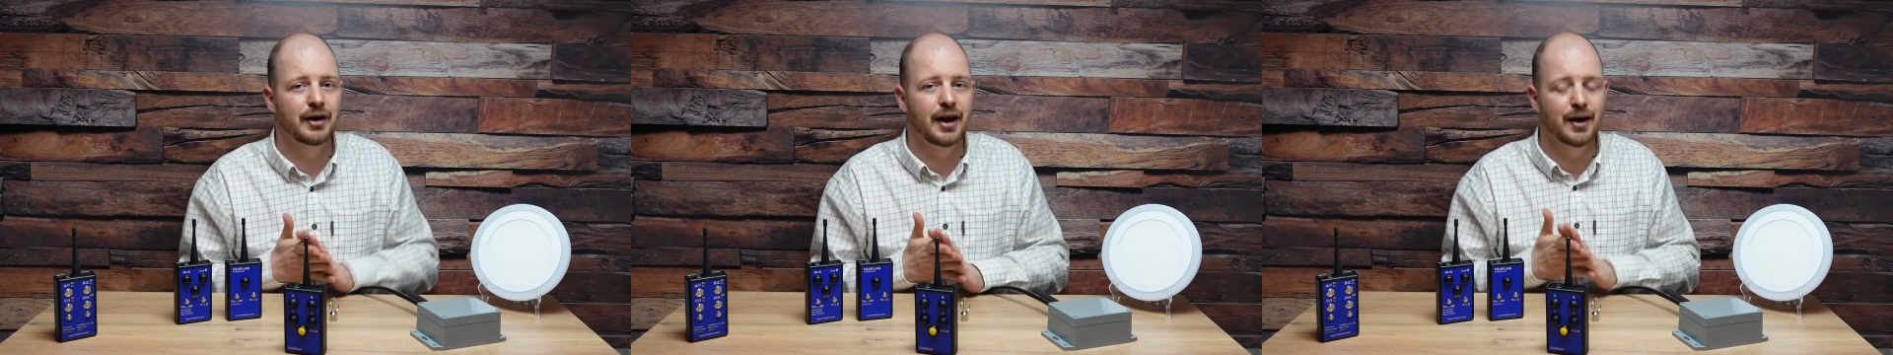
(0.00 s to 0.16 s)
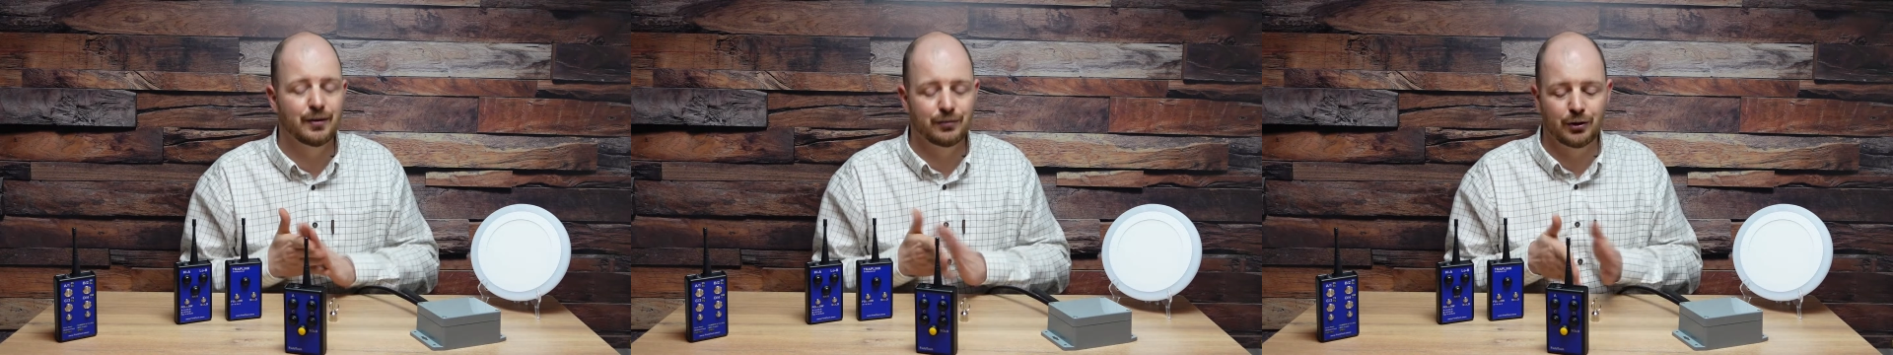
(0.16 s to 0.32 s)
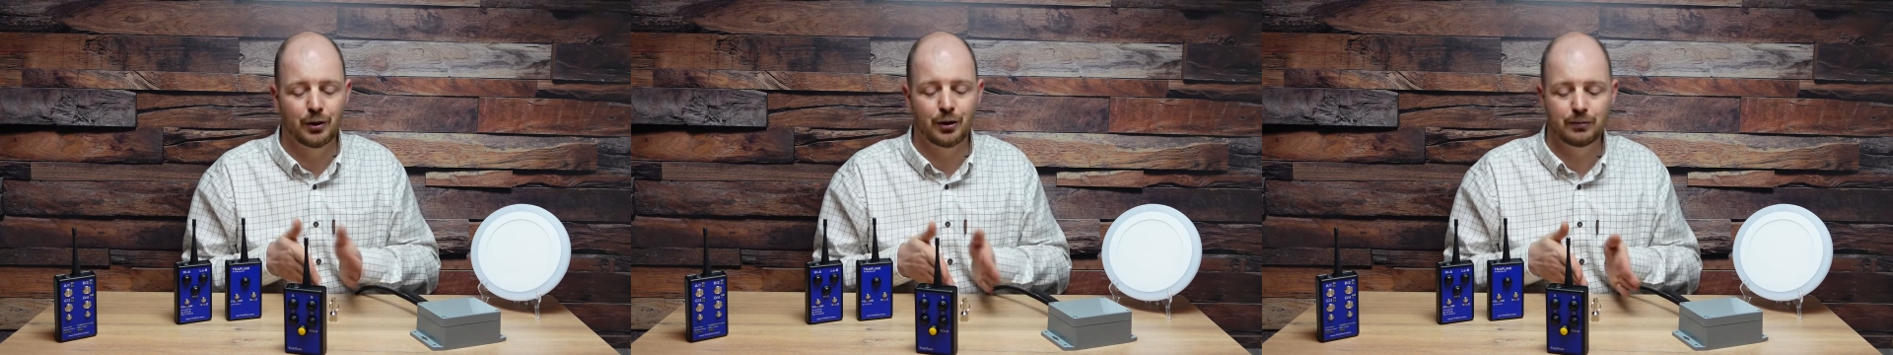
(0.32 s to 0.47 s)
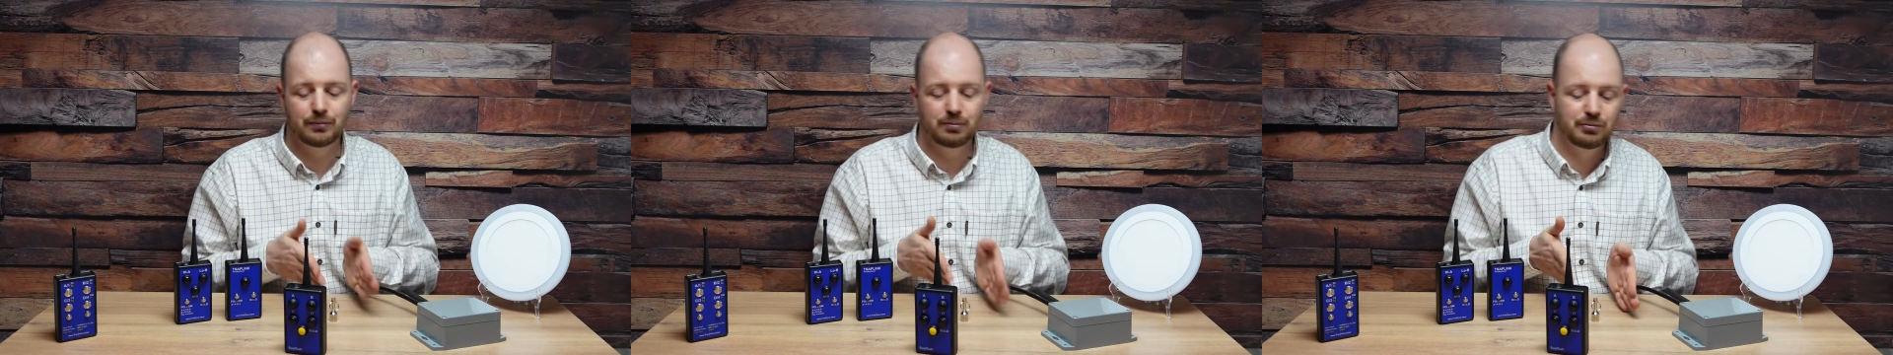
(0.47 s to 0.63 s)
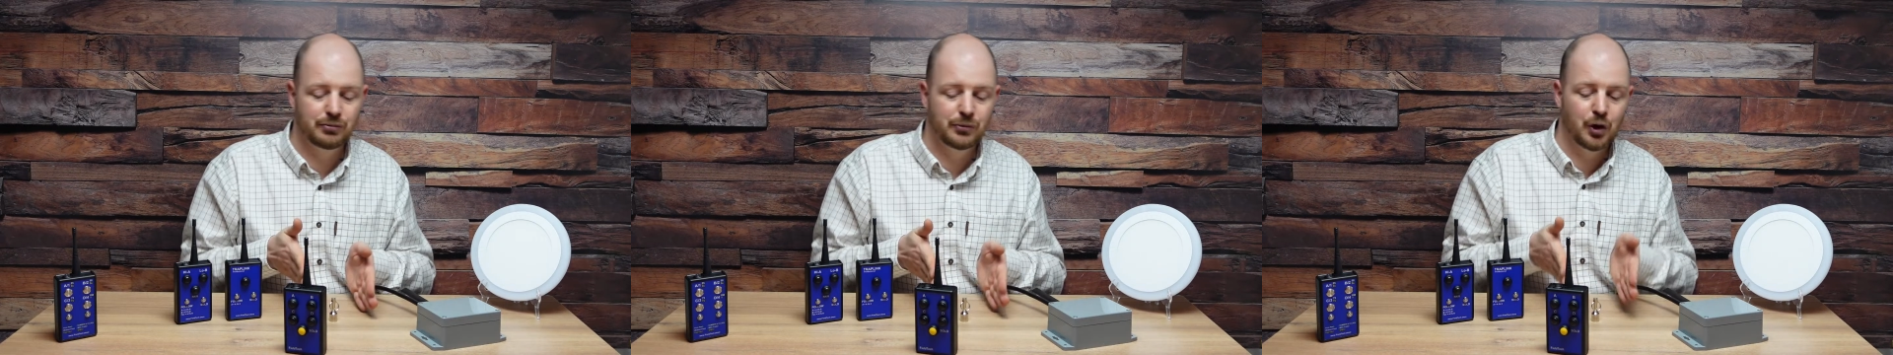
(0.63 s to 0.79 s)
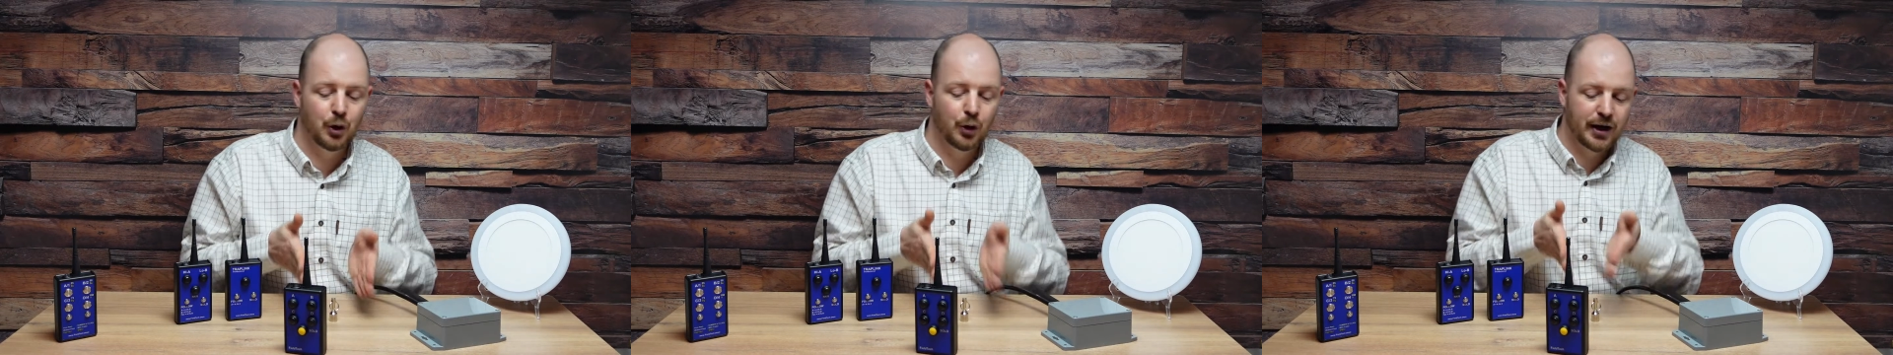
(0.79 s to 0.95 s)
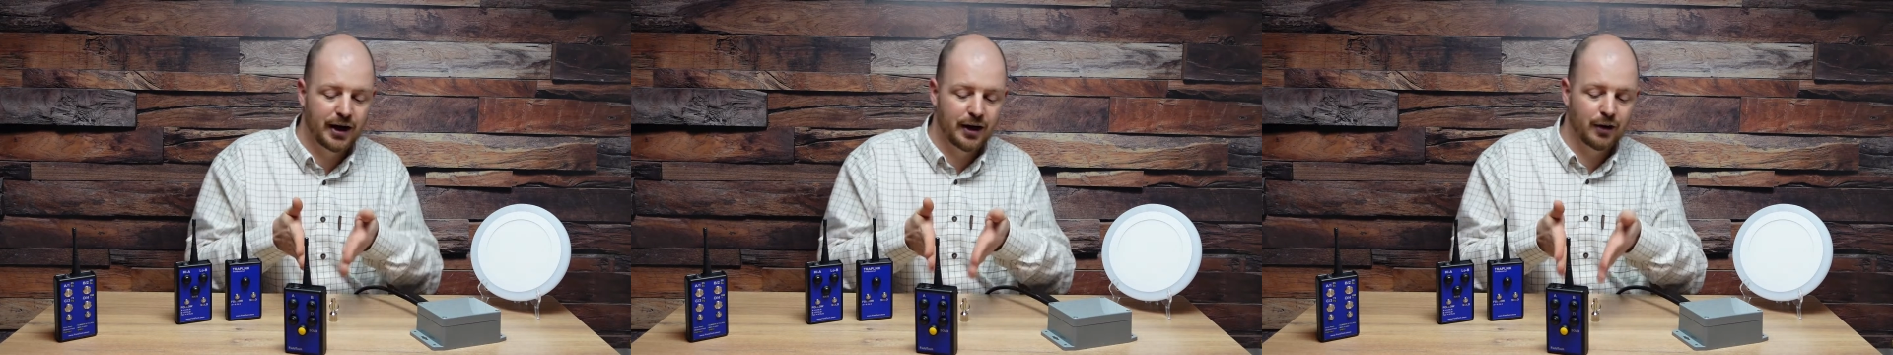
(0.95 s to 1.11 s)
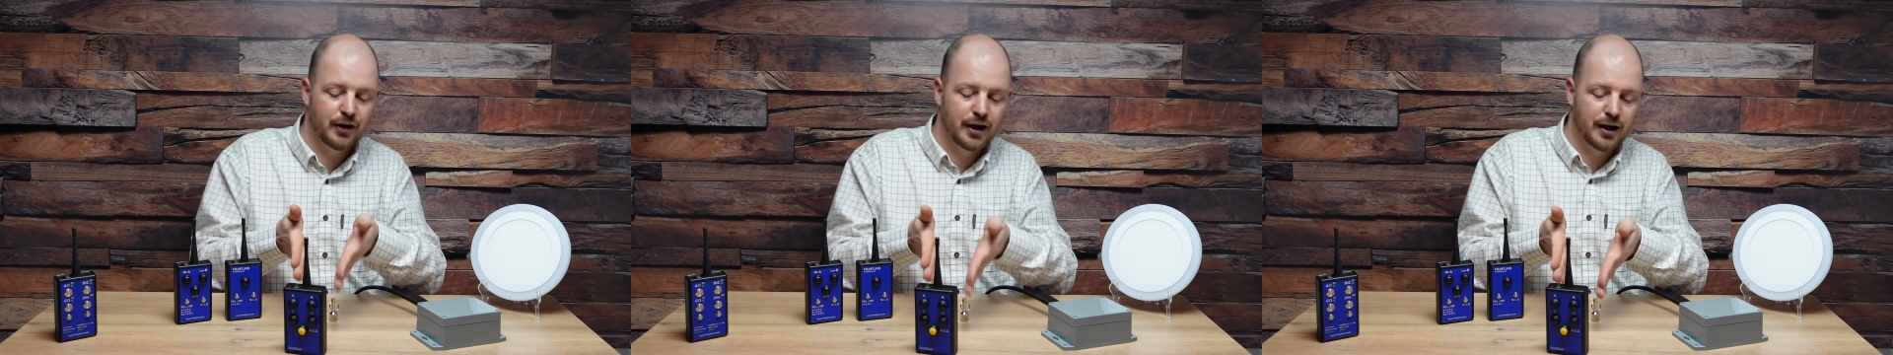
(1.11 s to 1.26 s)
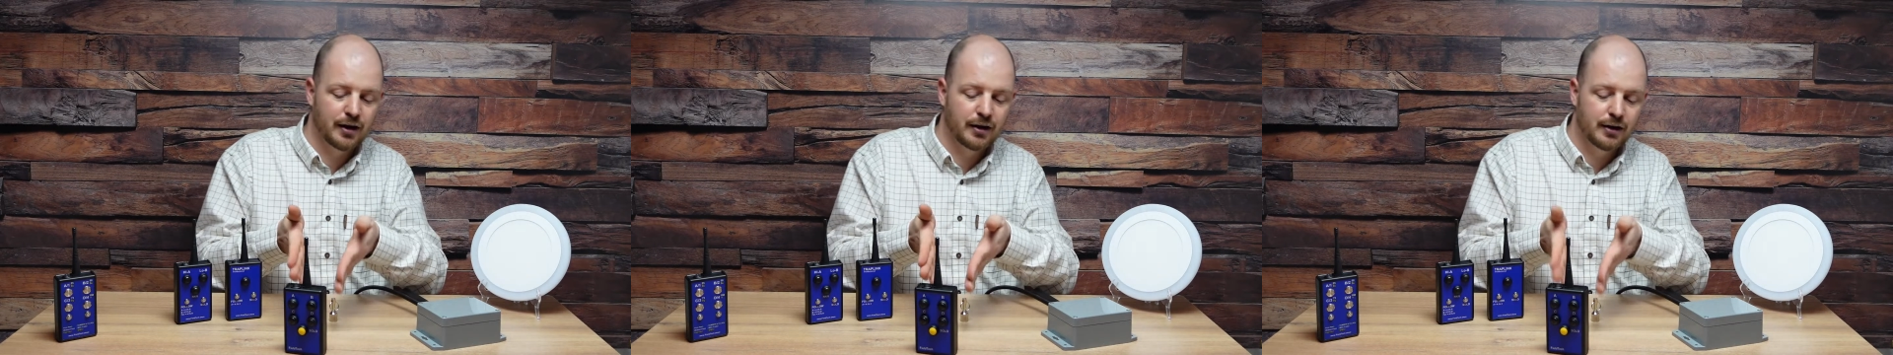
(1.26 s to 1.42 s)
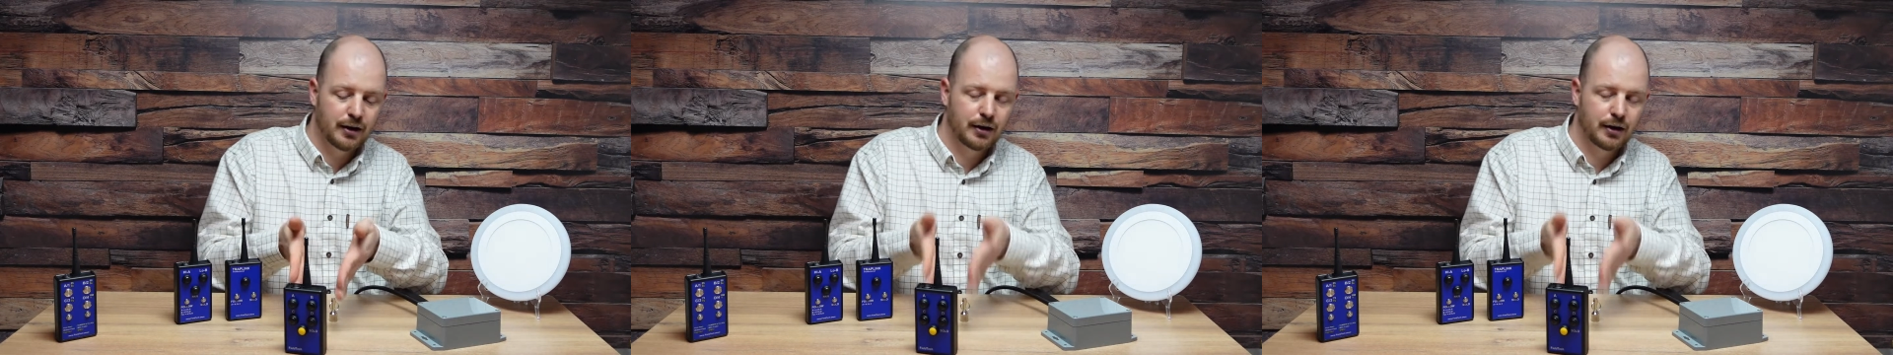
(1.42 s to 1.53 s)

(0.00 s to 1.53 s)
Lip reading: If not, you'll hear a